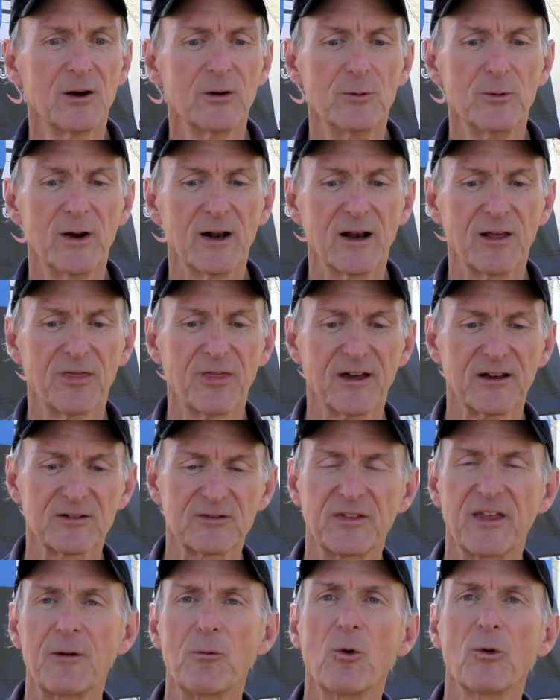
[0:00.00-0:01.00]
really thinks
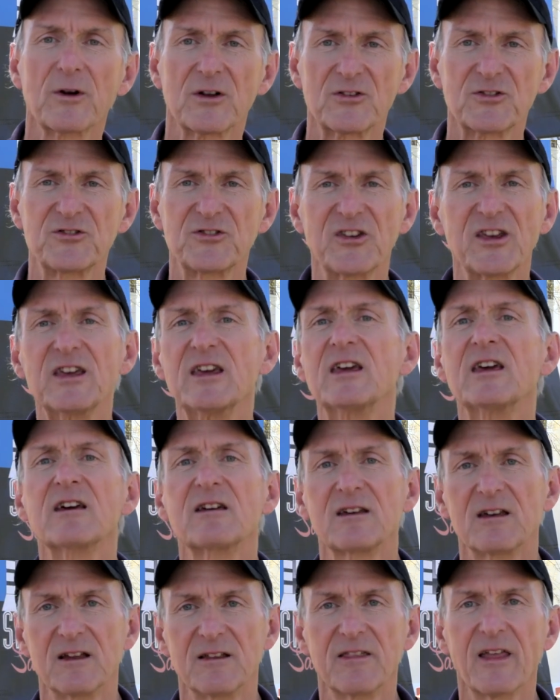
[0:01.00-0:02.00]
they want to see
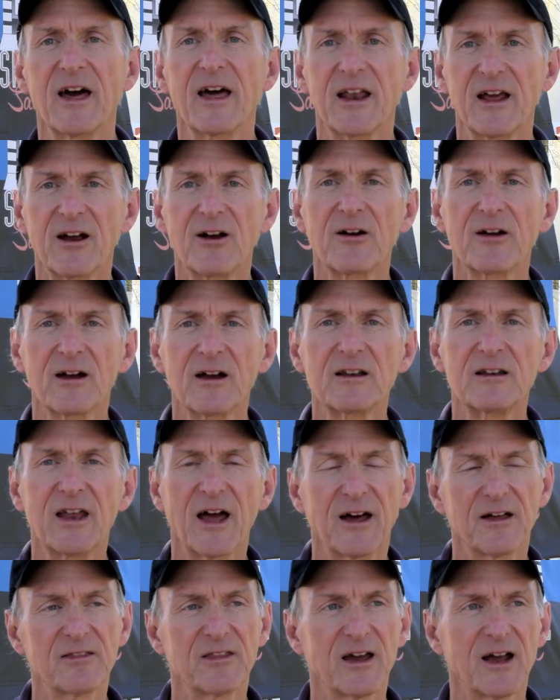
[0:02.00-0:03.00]
in that area
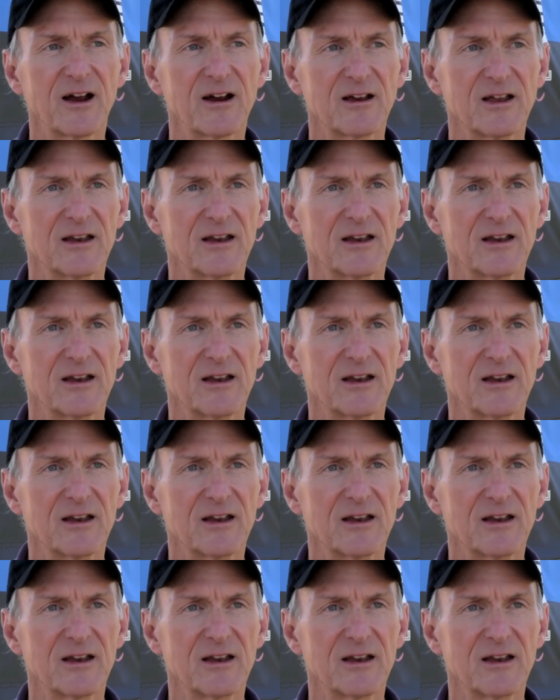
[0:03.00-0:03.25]
down there.